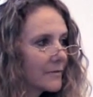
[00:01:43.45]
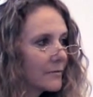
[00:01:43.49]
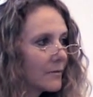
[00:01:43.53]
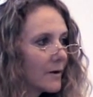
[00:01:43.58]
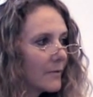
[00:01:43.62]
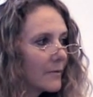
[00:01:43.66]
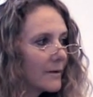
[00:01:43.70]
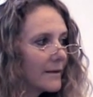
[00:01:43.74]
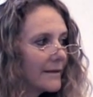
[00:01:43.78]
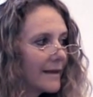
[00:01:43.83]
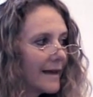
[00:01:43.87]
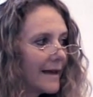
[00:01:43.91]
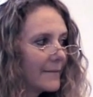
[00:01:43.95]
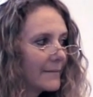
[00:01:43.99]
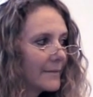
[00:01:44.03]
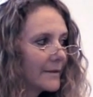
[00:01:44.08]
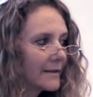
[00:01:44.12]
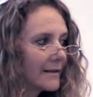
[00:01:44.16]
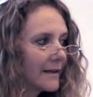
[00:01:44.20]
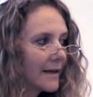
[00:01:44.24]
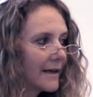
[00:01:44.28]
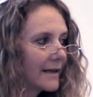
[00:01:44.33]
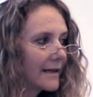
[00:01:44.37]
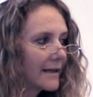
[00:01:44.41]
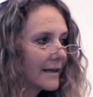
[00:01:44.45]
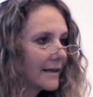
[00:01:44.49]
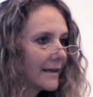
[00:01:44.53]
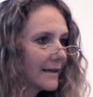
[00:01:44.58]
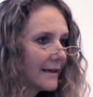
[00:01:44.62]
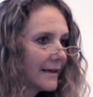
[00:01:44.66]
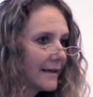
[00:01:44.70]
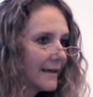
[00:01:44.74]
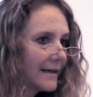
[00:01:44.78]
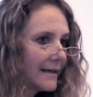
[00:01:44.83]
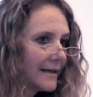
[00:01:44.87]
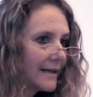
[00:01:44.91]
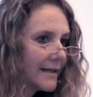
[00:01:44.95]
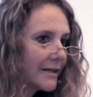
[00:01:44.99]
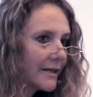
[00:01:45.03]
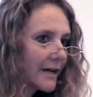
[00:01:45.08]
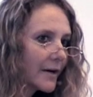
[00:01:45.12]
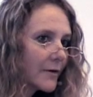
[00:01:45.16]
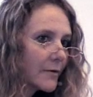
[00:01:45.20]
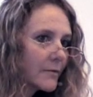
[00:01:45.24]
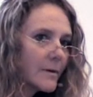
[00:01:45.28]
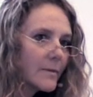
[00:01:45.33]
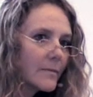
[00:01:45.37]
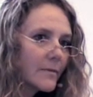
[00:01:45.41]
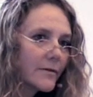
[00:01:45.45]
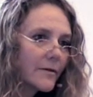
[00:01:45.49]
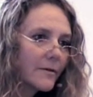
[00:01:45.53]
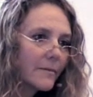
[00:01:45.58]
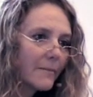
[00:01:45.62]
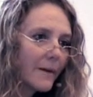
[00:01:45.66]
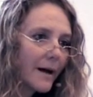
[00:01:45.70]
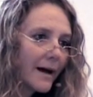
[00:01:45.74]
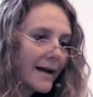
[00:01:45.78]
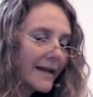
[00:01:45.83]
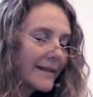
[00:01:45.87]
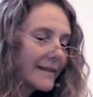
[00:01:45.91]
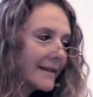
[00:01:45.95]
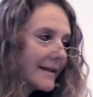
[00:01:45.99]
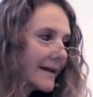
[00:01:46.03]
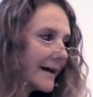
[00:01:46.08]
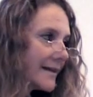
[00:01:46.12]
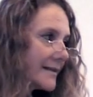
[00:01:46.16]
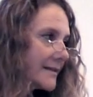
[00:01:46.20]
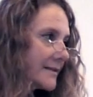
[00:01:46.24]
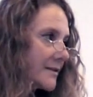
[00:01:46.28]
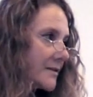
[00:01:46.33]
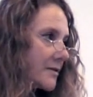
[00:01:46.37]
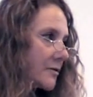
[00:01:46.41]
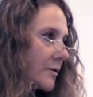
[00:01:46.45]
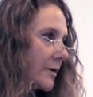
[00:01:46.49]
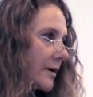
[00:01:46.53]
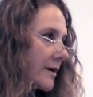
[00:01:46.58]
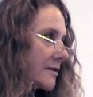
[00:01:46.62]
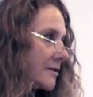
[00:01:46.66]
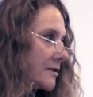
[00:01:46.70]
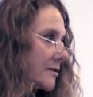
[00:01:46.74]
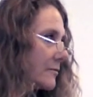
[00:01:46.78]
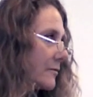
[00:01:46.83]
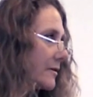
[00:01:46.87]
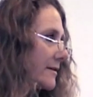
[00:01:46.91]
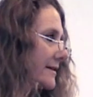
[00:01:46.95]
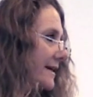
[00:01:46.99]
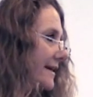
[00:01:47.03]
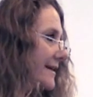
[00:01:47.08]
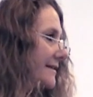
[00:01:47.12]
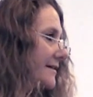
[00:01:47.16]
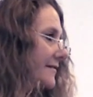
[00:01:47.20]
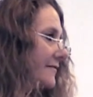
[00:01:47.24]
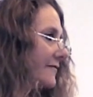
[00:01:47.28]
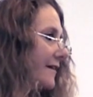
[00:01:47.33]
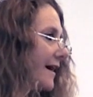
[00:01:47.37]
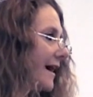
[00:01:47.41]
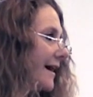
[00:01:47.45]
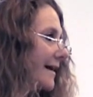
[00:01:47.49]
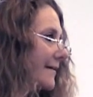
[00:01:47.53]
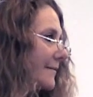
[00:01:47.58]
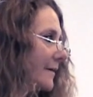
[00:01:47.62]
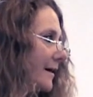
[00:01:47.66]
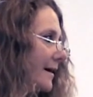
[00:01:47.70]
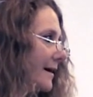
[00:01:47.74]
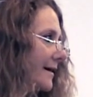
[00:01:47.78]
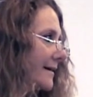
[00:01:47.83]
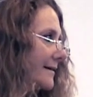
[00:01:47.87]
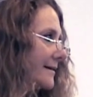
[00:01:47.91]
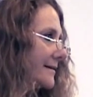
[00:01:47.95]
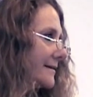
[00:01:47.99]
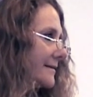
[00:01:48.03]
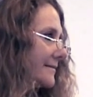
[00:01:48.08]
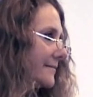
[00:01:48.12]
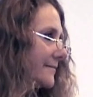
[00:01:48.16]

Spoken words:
What would that be like? Now you got to remember, the mind that asked this question was a divine mind.